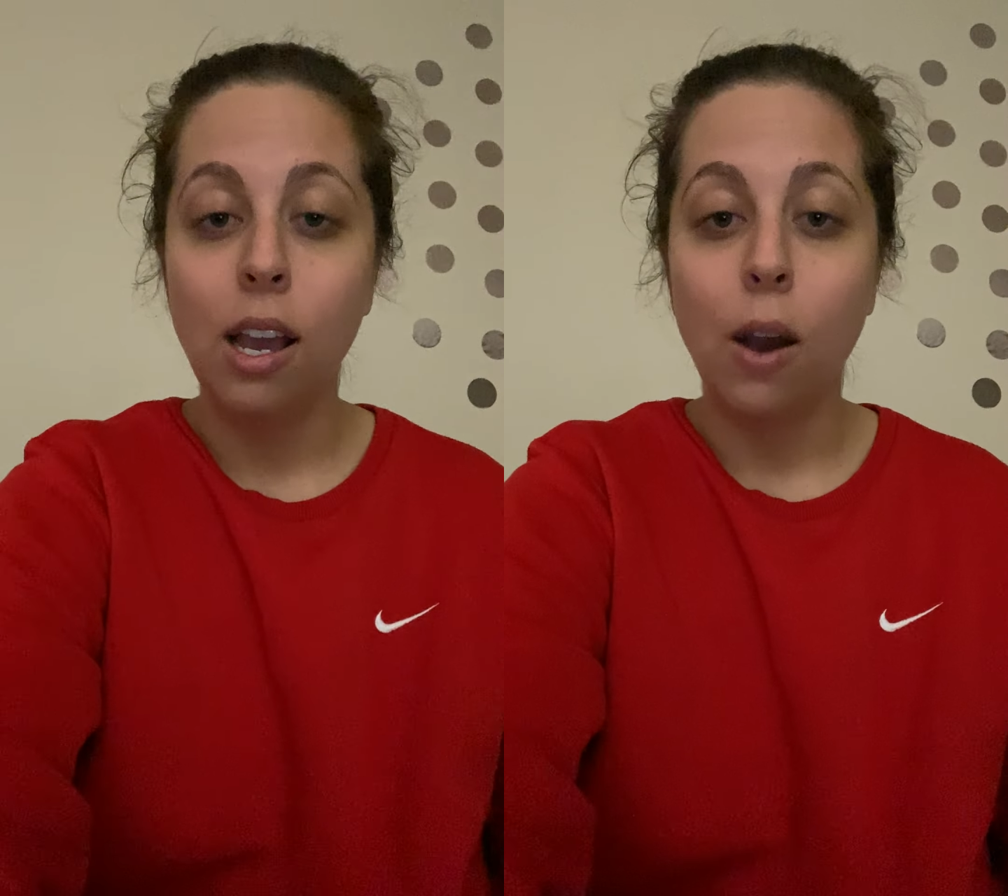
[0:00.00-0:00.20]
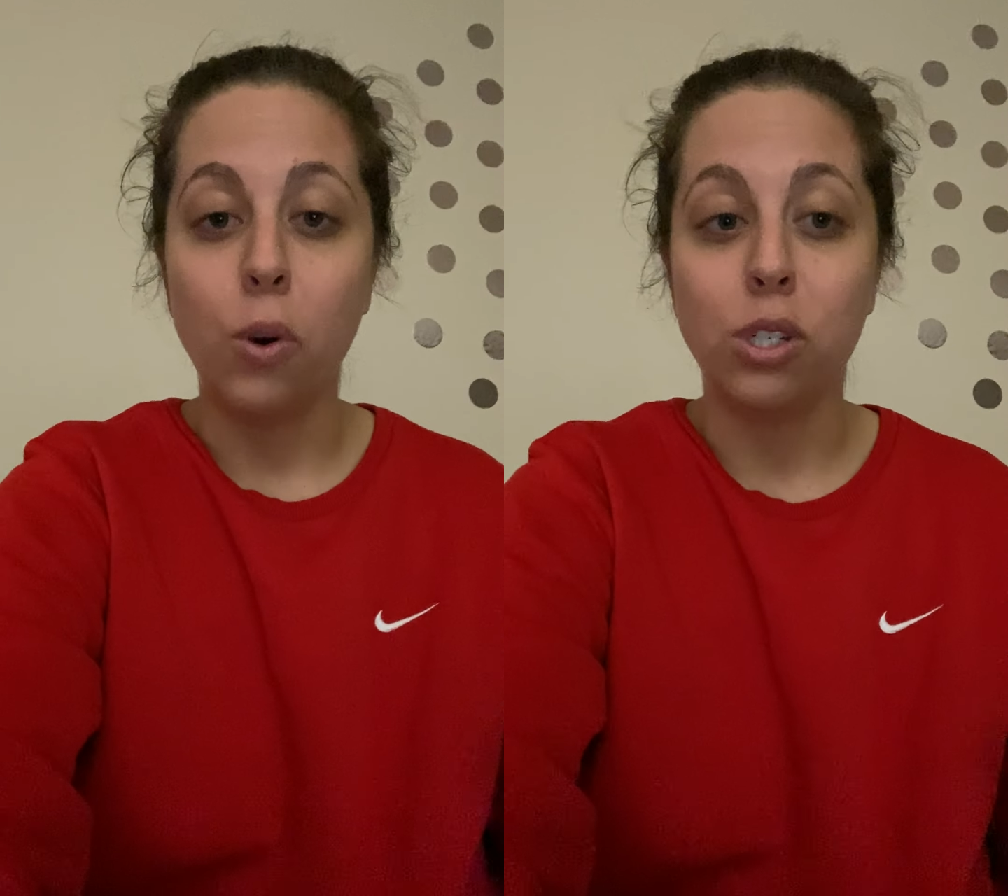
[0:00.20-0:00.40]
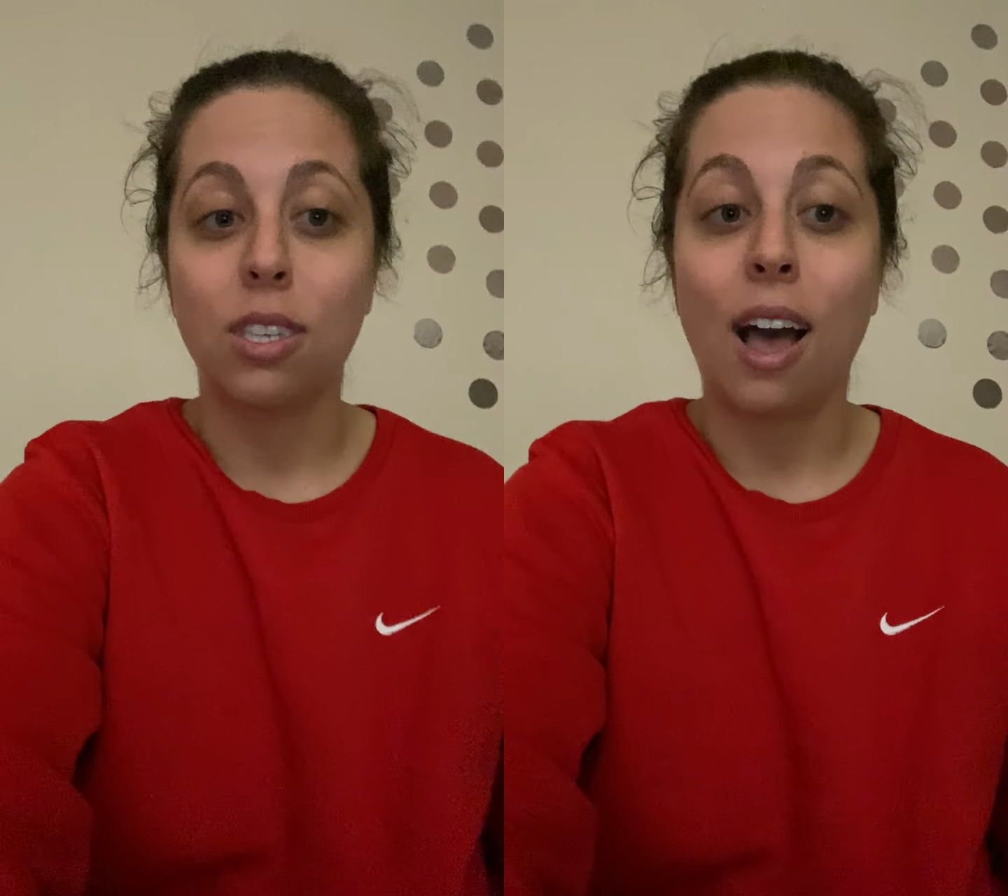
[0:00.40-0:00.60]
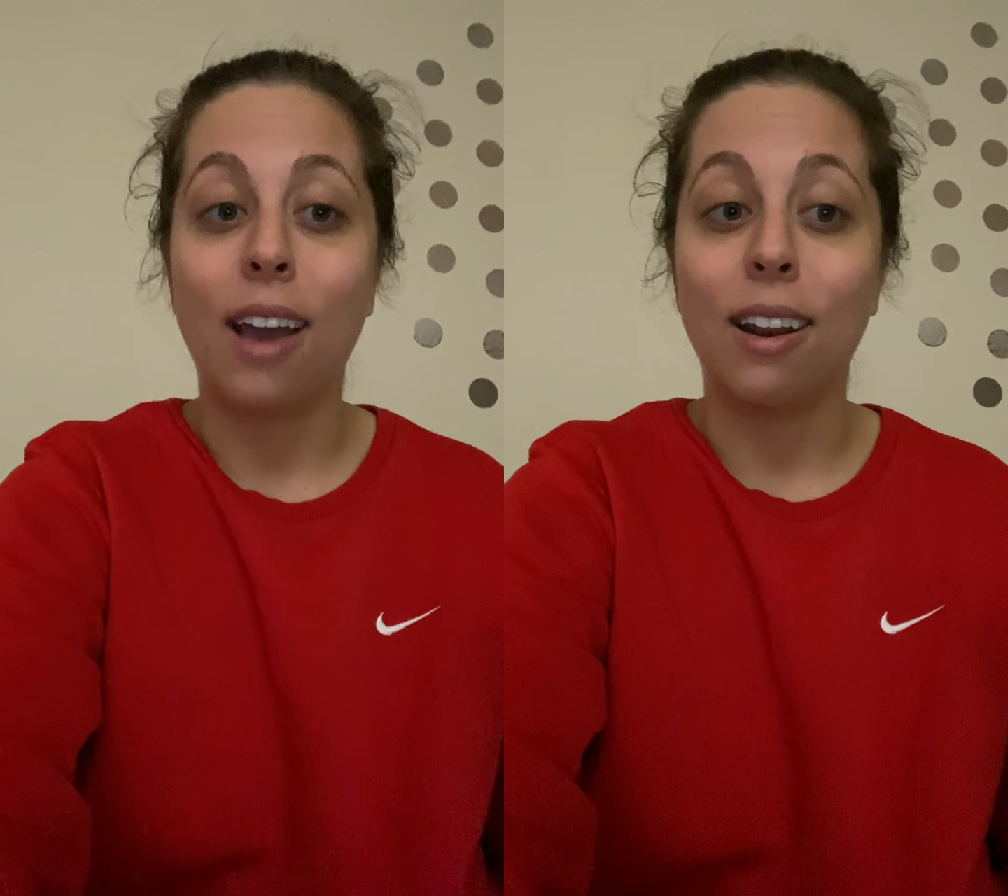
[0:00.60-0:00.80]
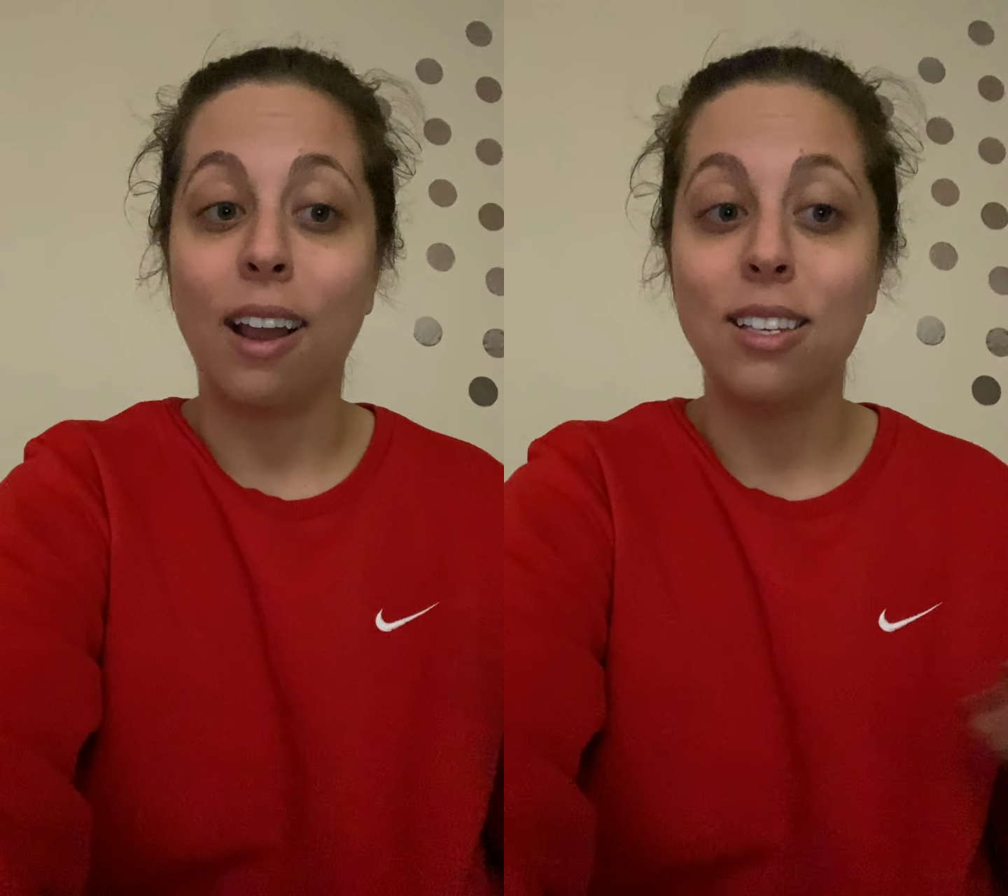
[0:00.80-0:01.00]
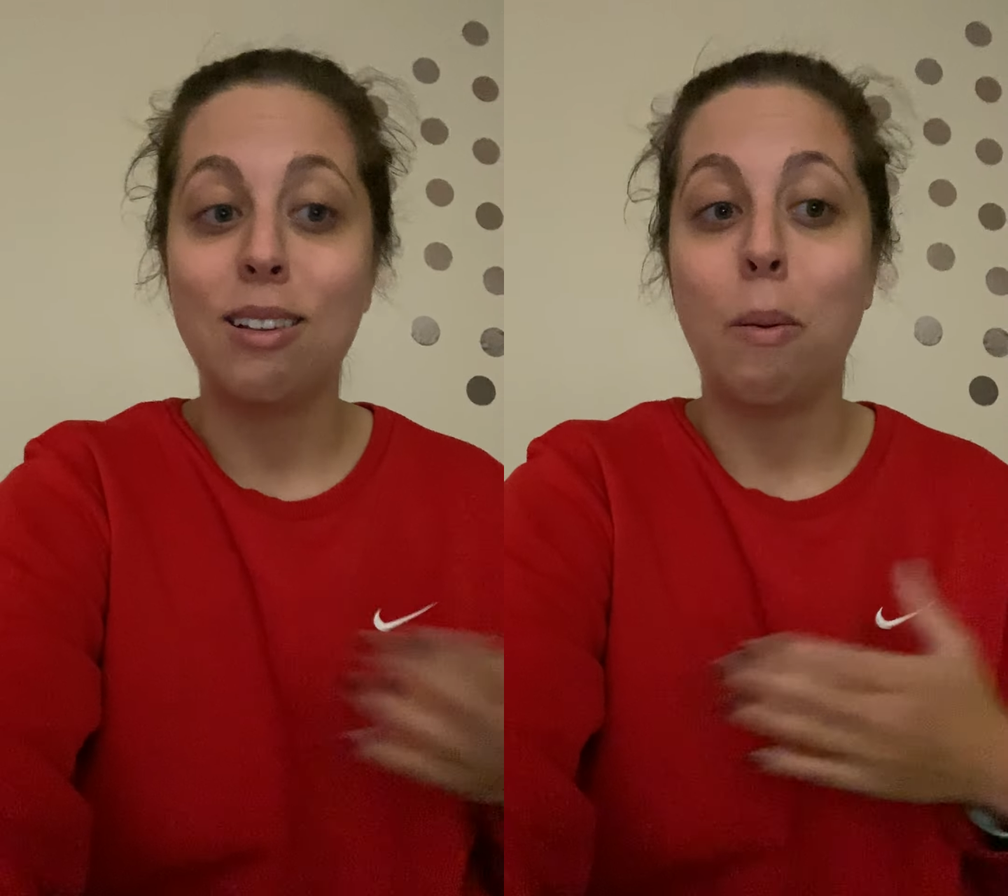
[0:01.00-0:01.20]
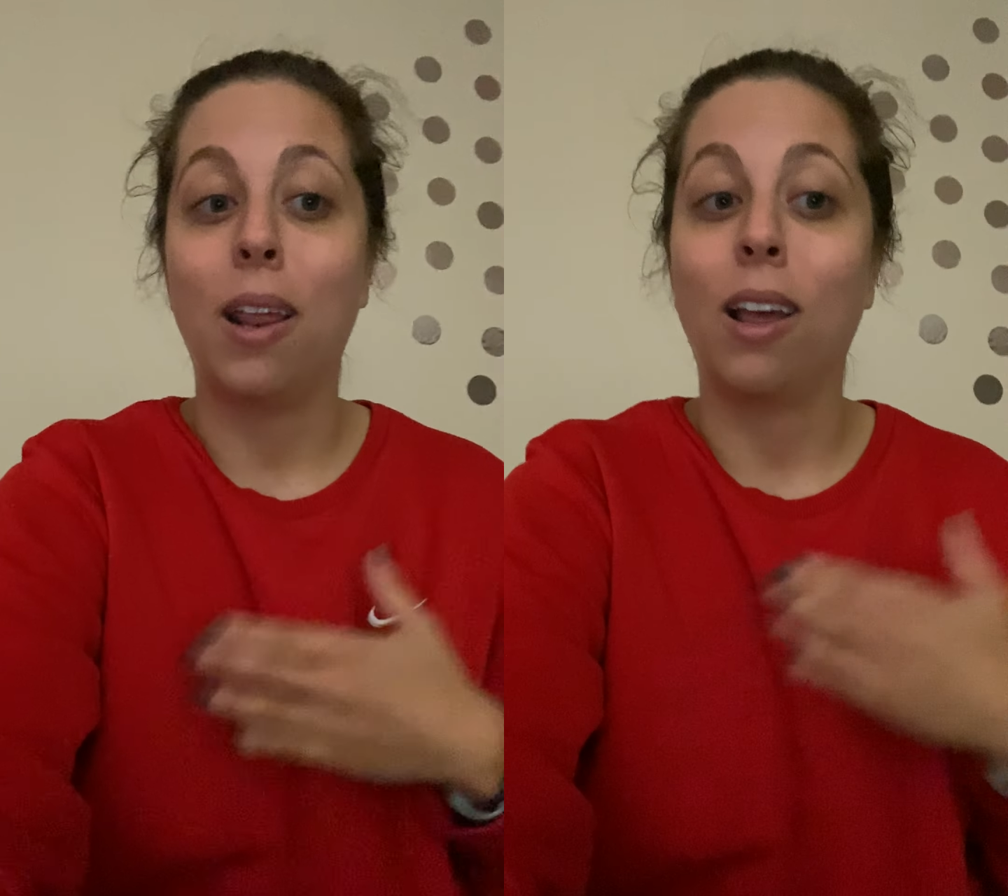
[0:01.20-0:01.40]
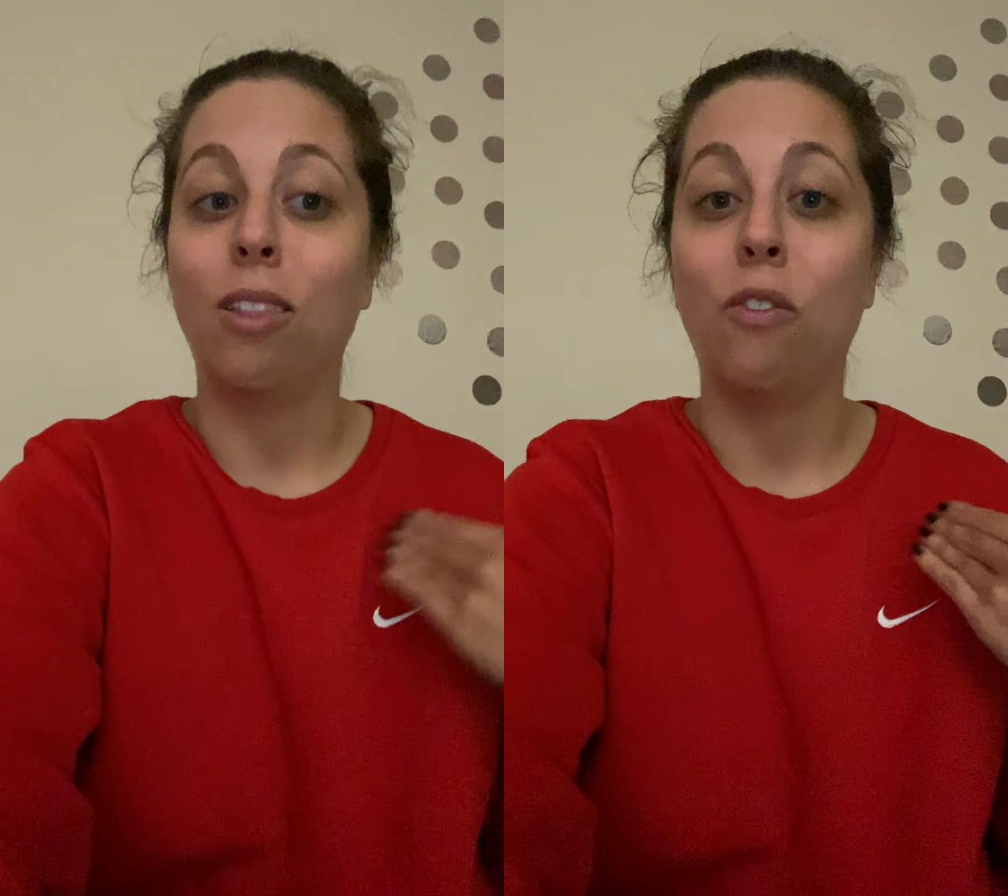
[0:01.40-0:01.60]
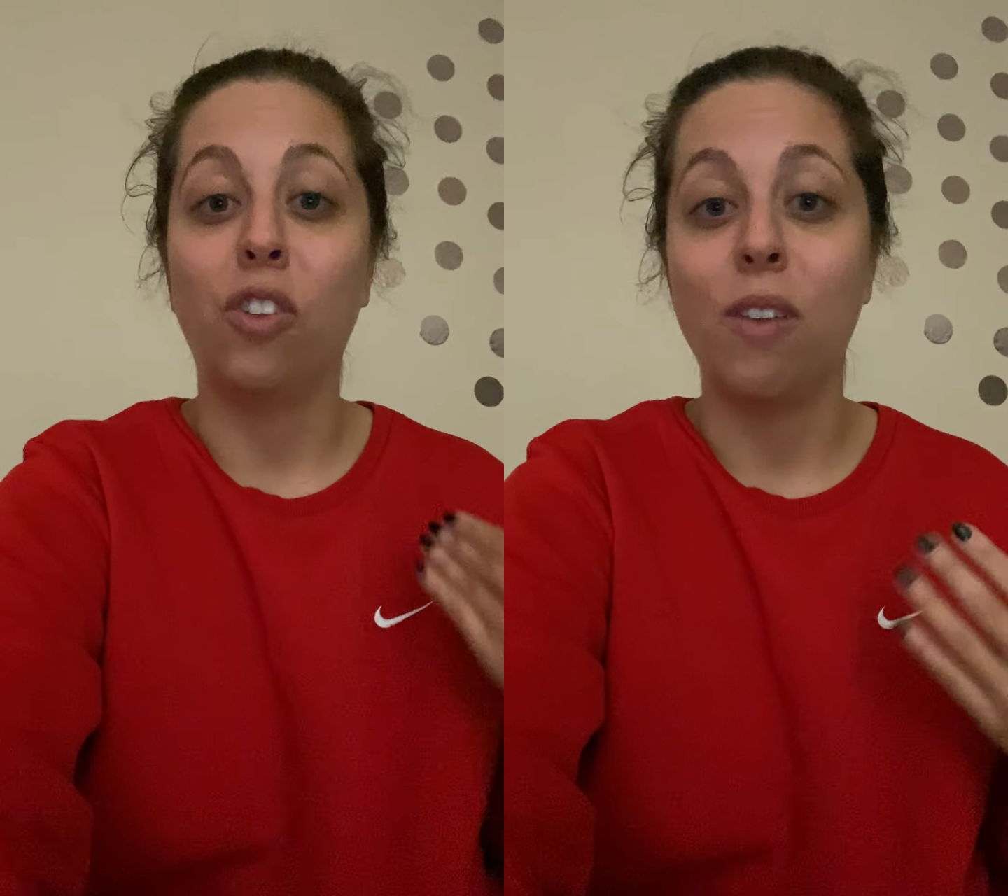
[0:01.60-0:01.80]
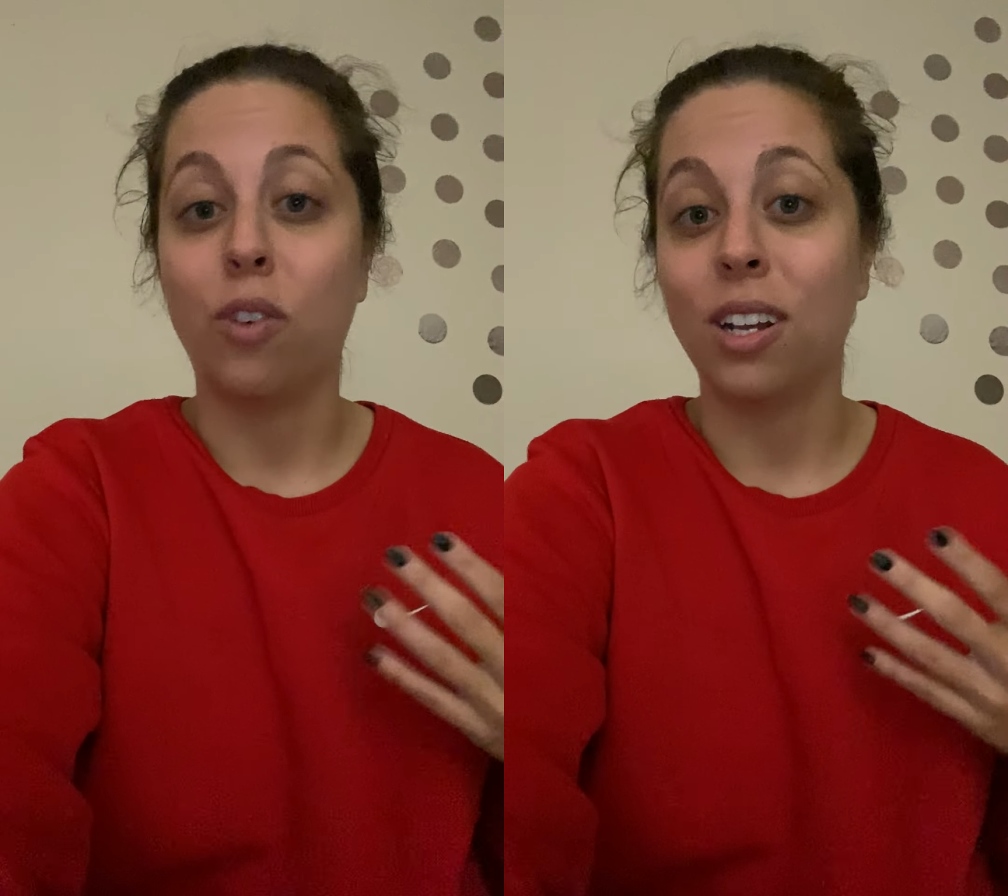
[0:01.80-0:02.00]
which is kind of nice depending on the
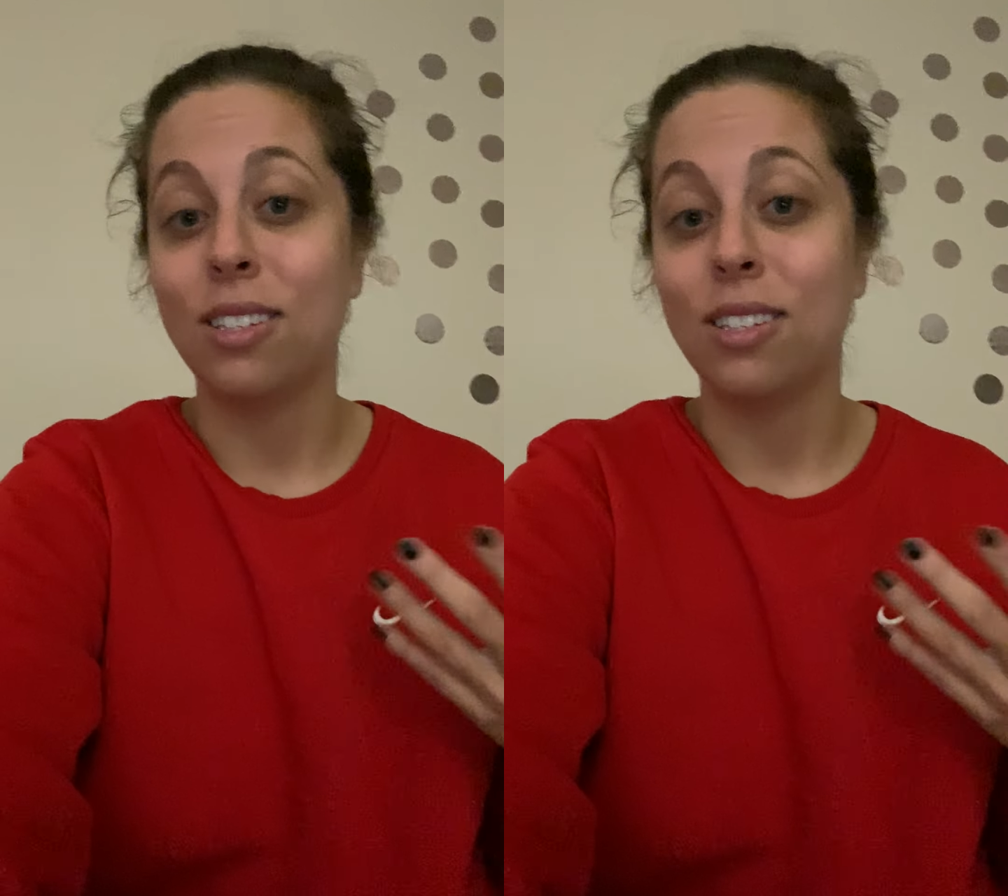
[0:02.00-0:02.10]
flavorings